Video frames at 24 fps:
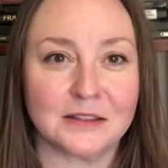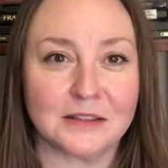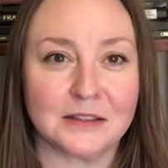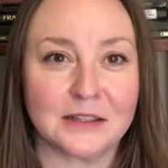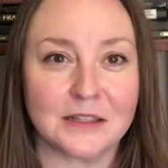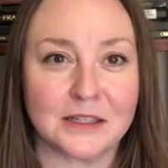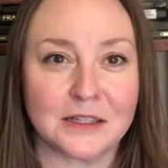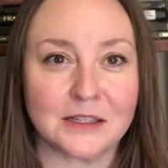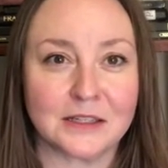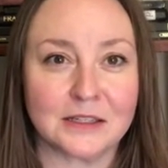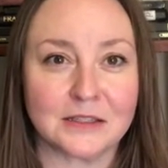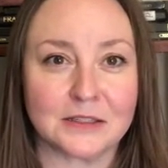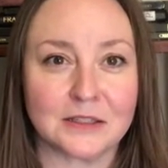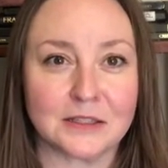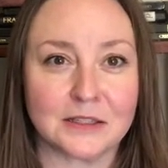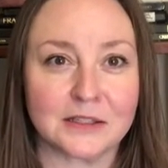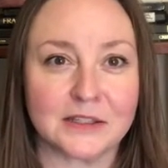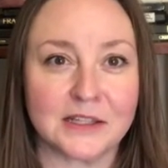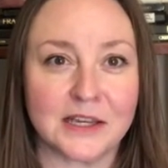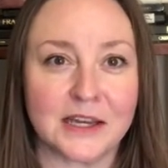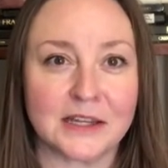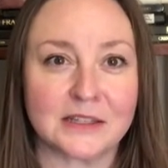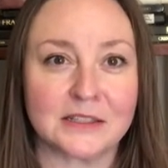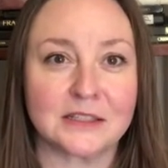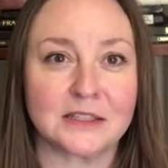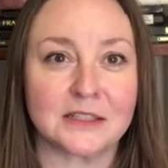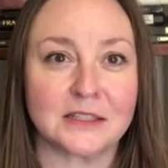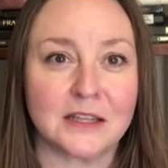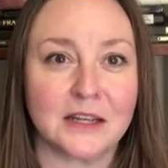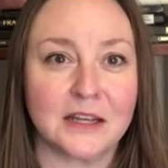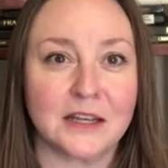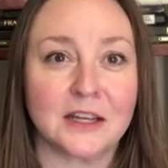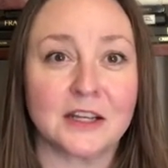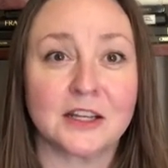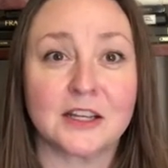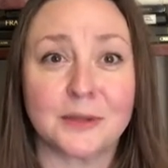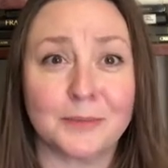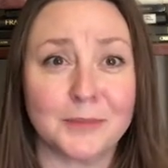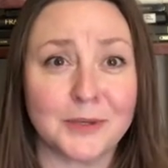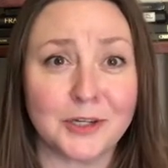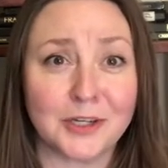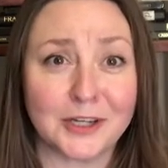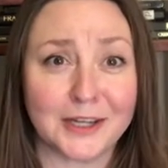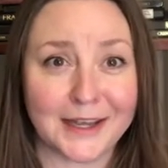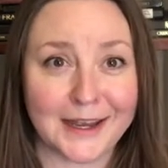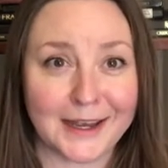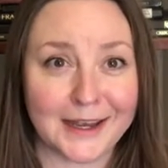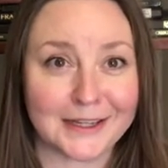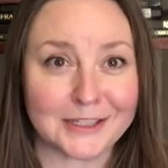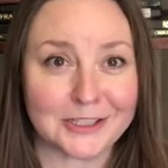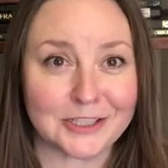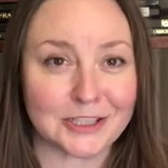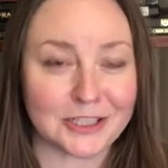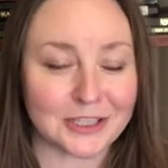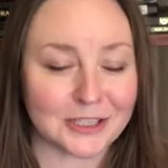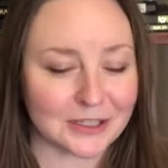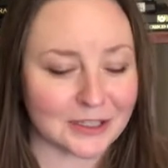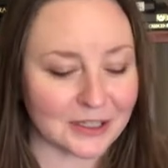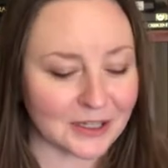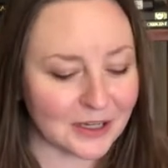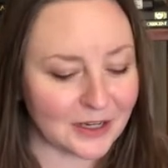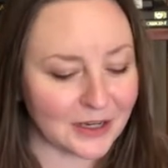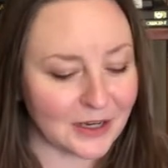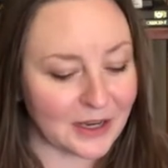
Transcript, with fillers: the intellect, communication,